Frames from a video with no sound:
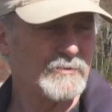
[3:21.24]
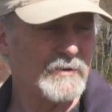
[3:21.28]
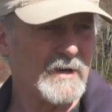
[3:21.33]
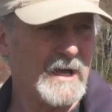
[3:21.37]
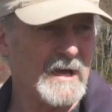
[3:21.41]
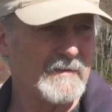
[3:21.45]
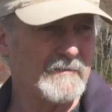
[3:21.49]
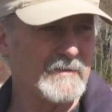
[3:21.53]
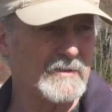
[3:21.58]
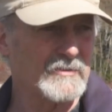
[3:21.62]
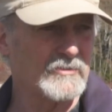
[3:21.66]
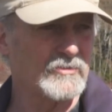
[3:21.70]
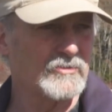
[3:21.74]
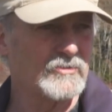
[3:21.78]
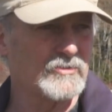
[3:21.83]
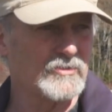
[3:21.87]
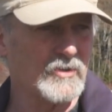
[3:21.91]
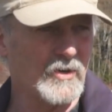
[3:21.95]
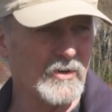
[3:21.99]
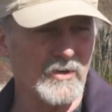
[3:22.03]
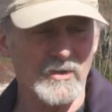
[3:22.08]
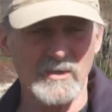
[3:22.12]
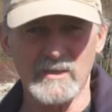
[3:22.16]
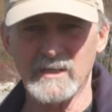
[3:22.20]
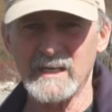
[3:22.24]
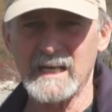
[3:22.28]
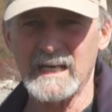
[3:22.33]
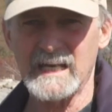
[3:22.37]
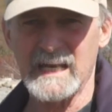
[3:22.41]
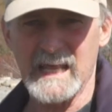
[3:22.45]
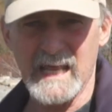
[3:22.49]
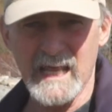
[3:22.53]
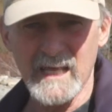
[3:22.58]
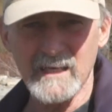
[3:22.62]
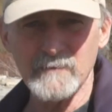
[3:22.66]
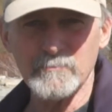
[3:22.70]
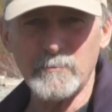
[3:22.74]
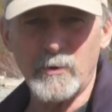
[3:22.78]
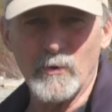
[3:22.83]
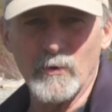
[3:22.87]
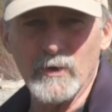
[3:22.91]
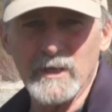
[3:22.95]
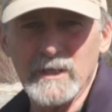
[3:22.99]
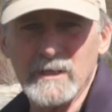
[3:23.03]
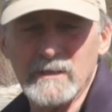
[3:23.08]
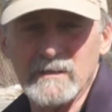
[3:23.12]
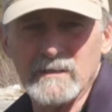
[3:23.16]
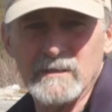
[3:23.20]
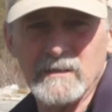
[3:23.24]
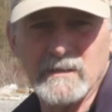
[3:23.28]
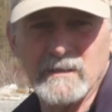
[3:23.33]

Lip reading: will have a start and end point,